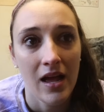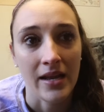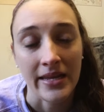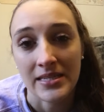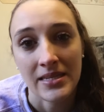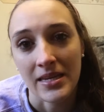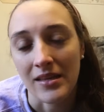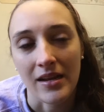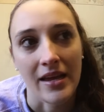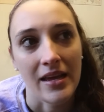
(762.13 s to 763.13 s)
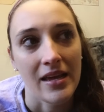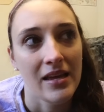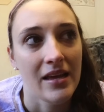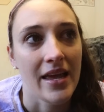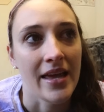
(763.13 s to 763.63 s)
and he's killing it
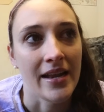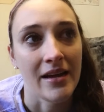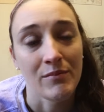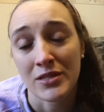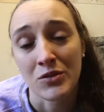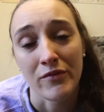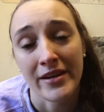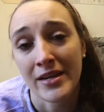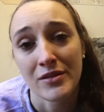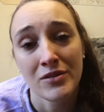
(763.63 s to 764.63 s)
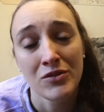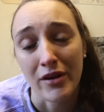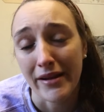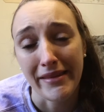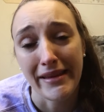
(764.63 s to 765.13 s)
and I'm just over here
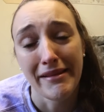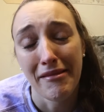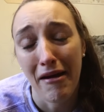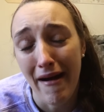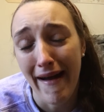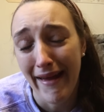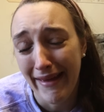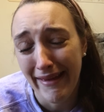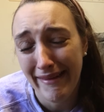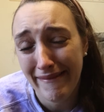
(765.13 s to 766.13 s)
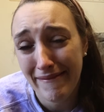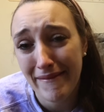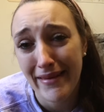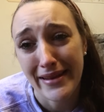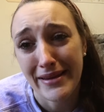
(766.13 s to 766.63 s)
struggling a lot
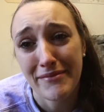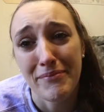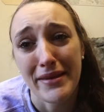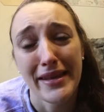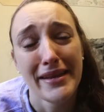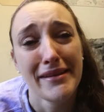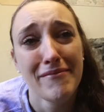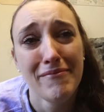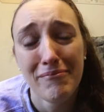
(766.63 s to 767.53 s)
and I've been